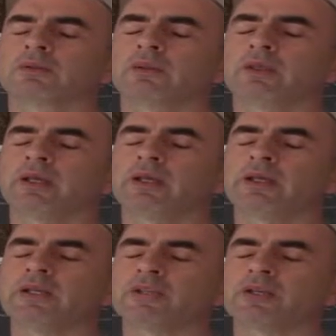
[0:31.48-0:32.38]

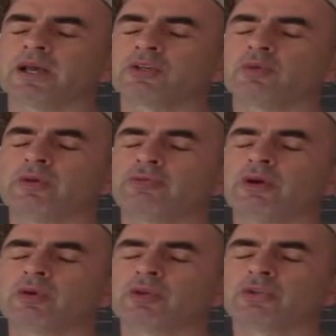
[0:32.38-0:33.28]
Yes, as we
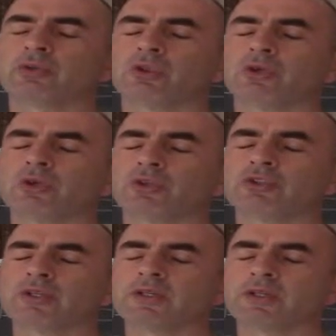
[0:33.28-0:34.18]
focus on the Lord
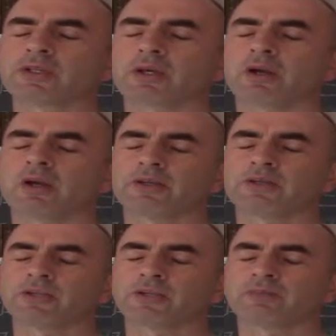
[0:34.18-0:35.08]
Jesus
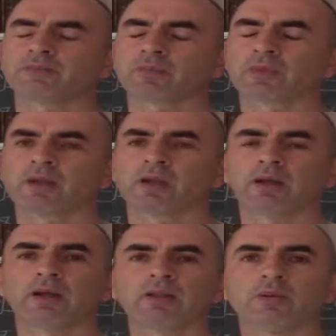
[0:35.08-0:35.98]
Christ,
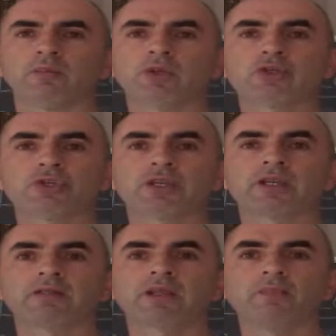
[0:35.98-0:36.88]
the
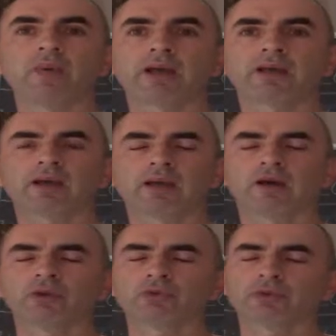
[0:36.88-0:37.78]
music in the
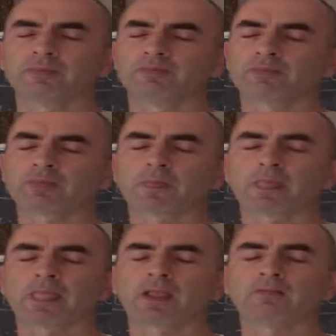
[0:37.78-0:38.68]
background,
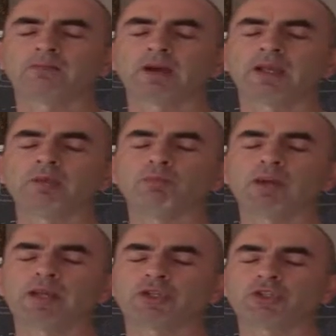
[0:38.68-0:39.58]
may it
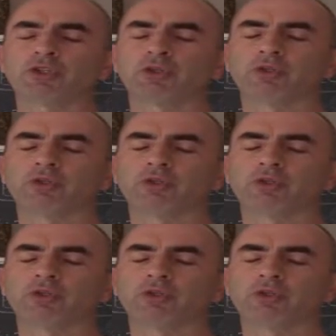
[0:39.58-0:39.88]
bless you.